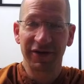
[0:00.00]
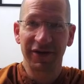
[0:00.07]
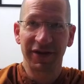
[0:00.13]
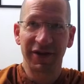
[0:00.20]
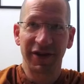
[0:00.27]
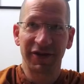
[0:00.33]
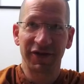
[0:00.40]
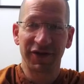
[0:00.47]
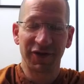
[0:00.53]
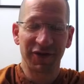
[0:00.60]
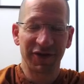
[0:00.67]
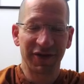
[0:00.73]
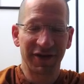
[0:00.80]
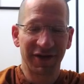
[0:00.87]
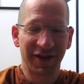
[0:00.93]
then that's
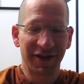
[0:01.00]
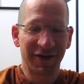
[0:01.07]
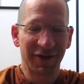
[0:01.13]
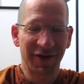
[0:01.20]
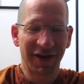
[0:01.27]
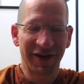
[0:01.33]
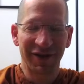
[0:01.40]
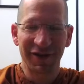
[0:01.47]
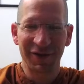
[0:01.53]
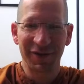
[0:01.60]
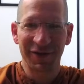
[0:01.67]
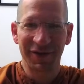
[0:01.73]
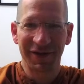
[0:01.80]
good. That's okay too.